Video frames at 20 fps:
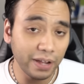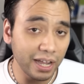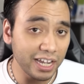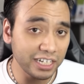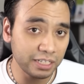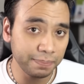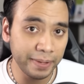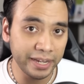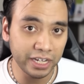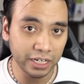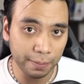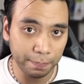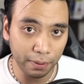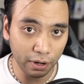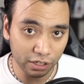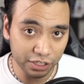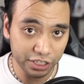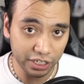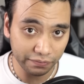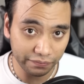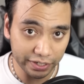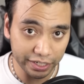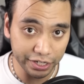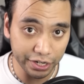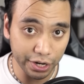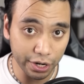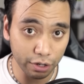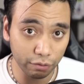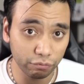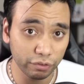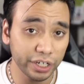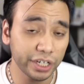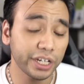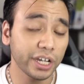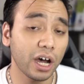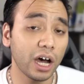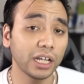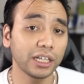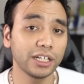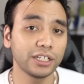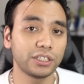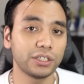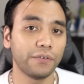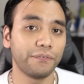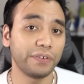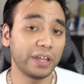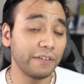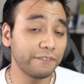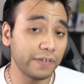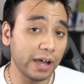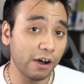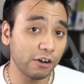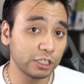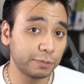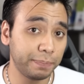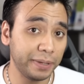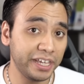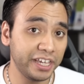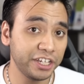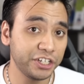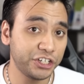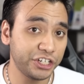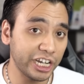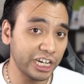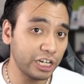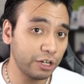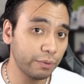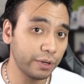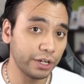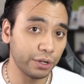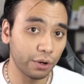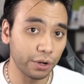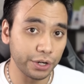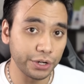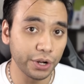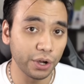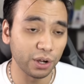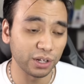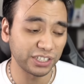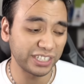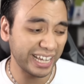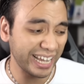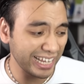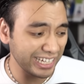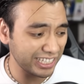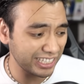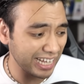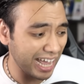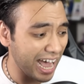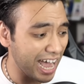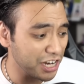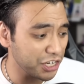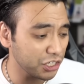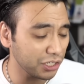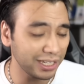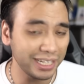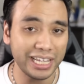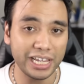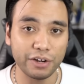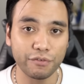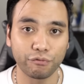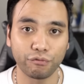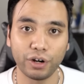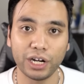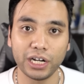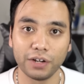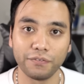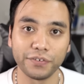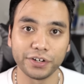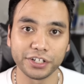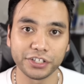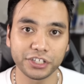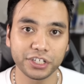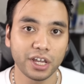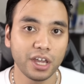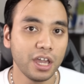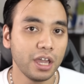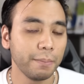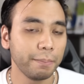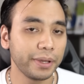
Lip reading: if I had to make an apology video, regardless of if I was being genuine or not, it's actually irrelevant.